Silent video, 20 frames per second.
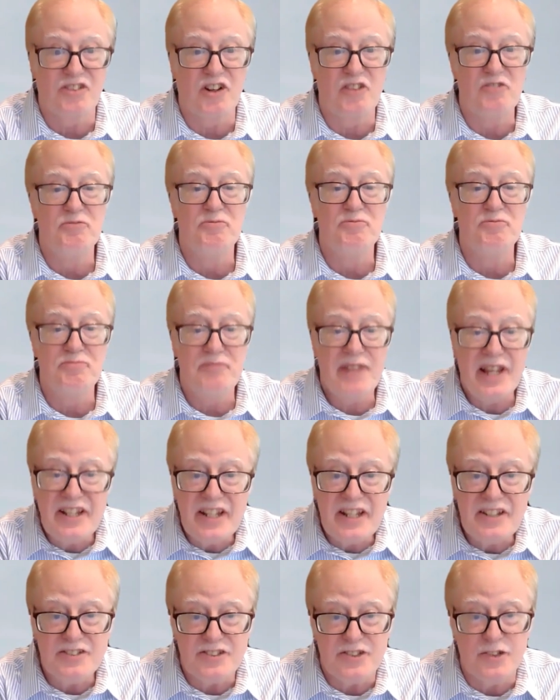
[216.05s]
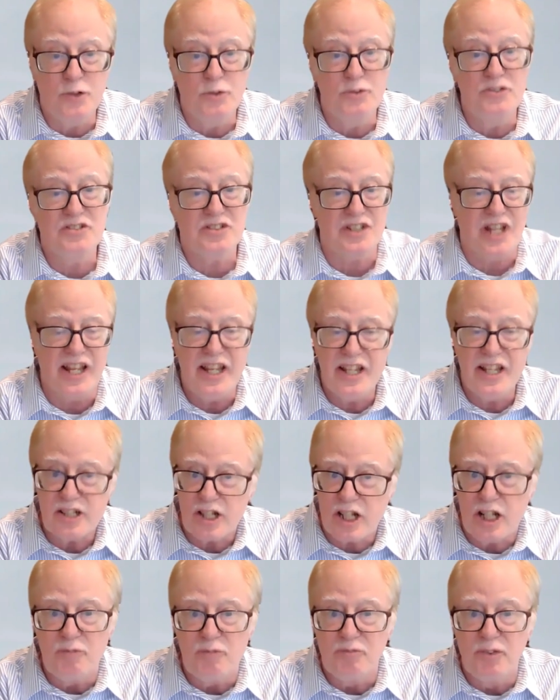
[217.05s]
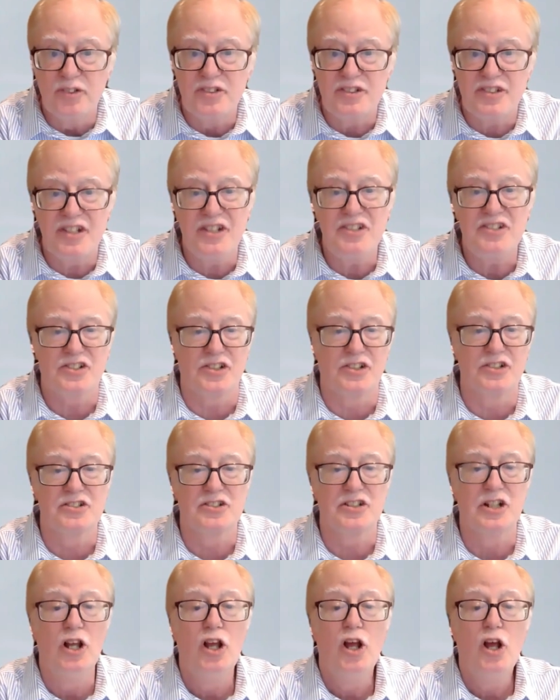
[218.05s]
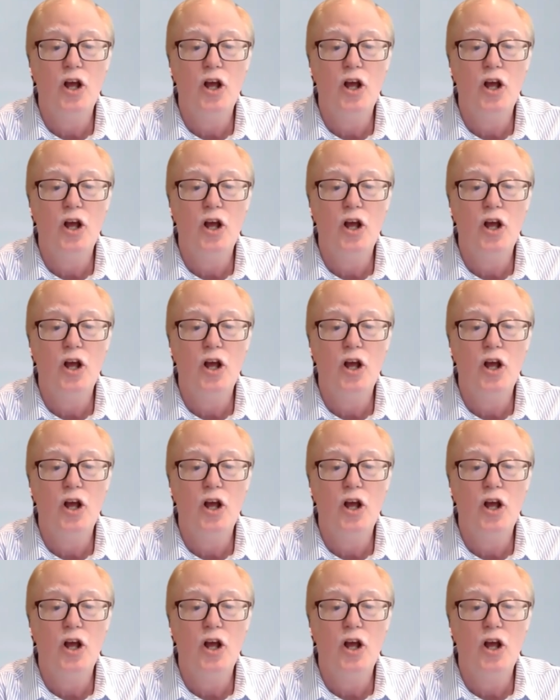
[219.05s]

from many students and a couple teachers